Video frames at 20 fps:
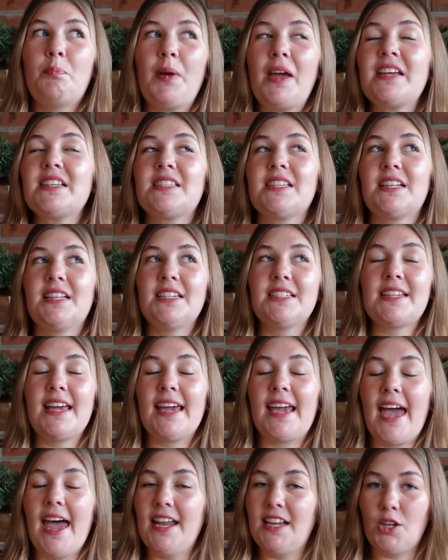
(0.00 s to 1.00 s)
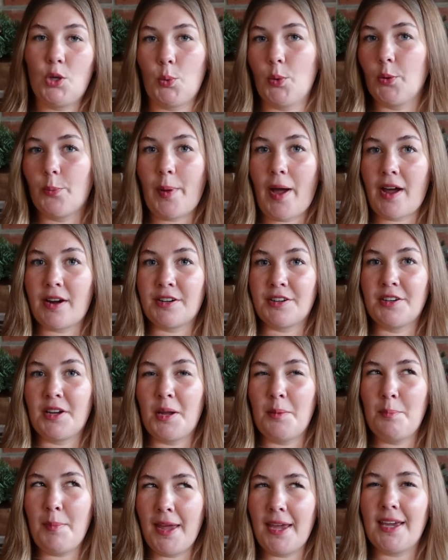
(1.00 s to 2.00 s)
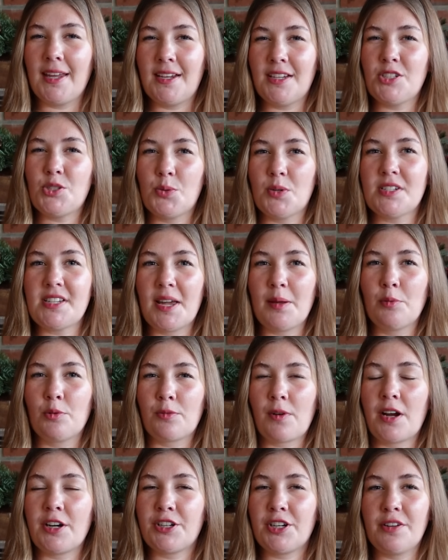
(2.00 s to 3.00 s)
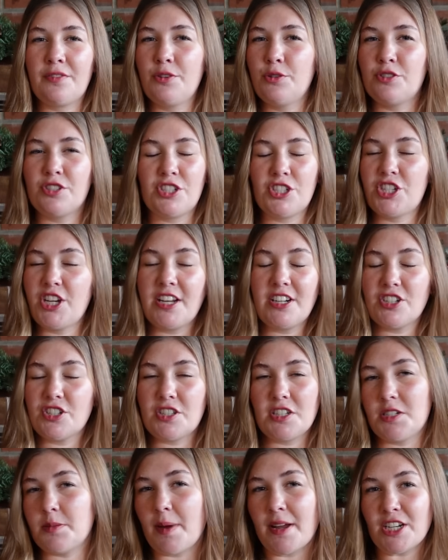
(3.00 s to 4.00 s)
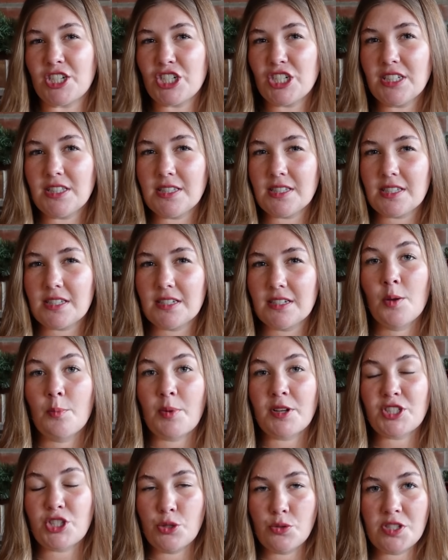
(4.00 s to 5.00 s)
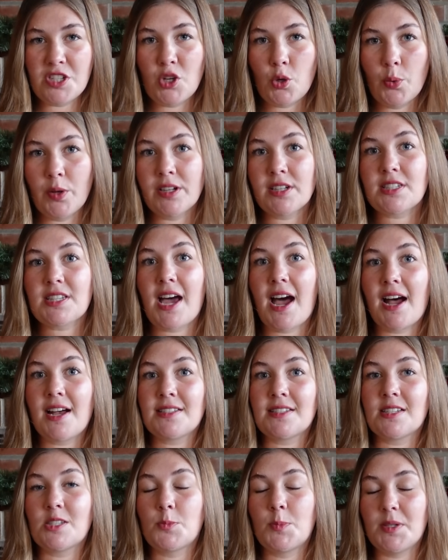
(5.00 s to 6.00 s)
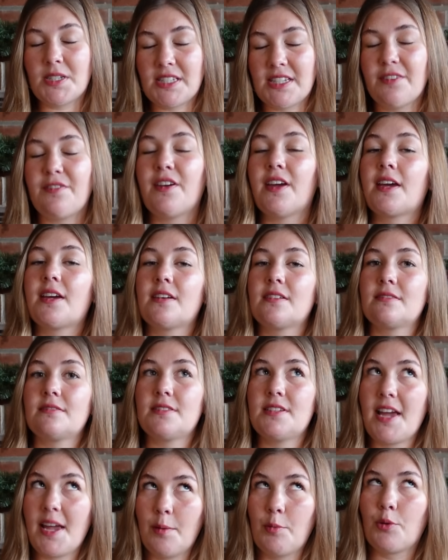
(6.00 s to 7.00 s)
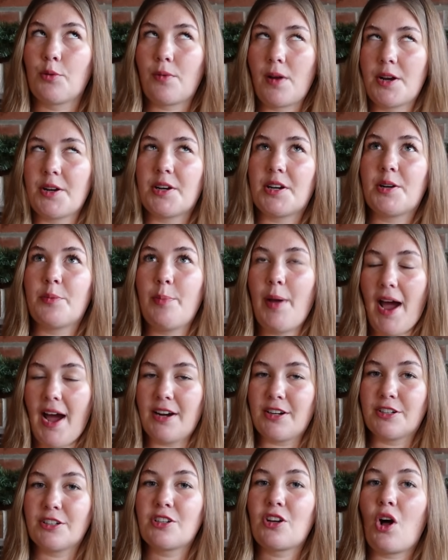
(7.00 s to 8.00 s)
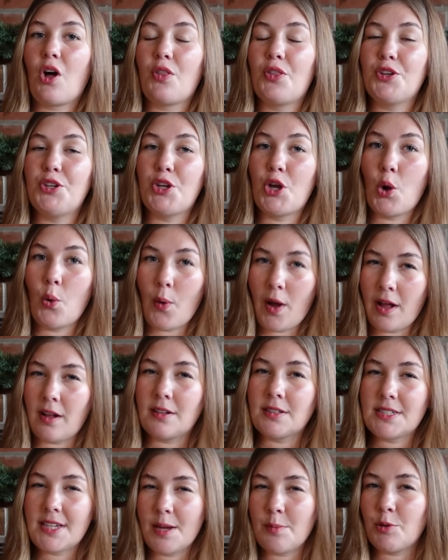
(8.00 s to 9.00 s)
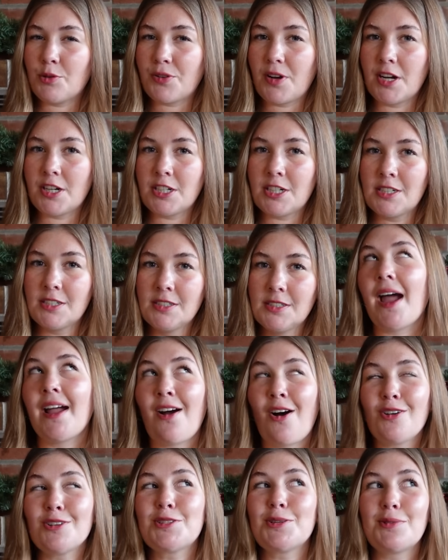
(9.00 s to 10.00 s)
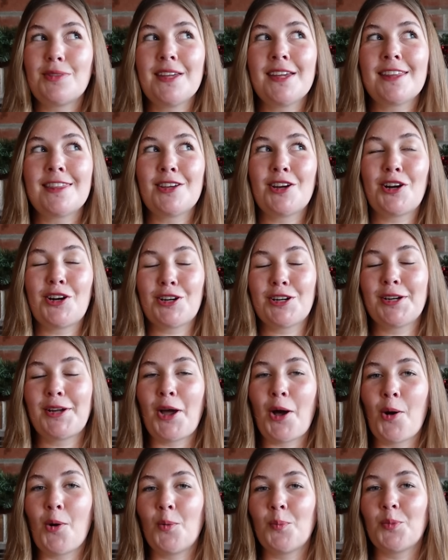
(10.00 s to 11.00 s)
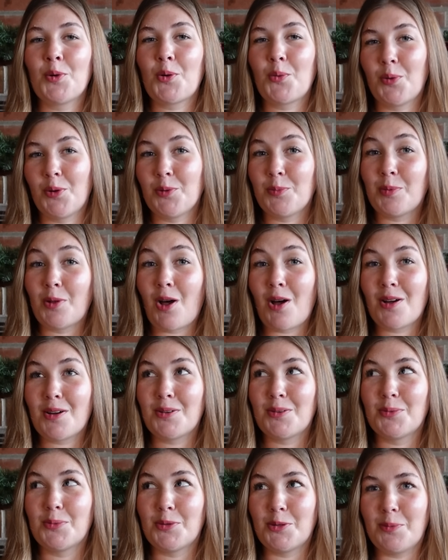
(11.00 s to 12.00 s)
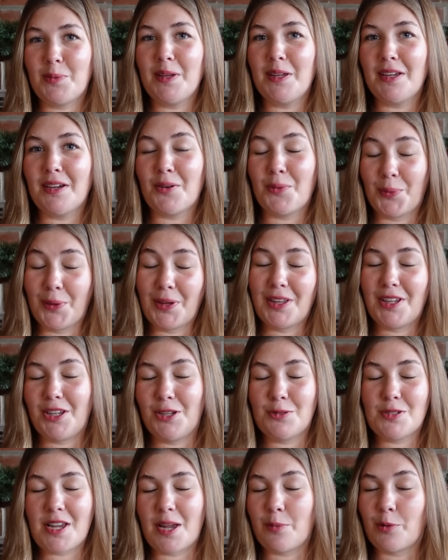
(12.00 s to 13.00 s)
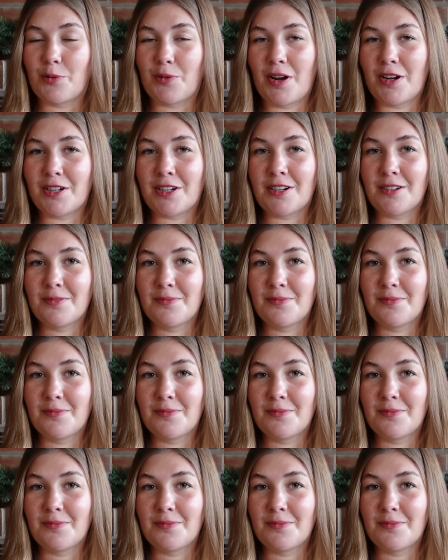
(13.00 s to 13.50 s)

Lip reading: basically take any quilt pattern and make it into a table runner if you just change the dimensions. But Susie Quilts has a specific table runner pattern called the Noel table runner. I also think the Hurry Home quilt block would be a really cute table runner.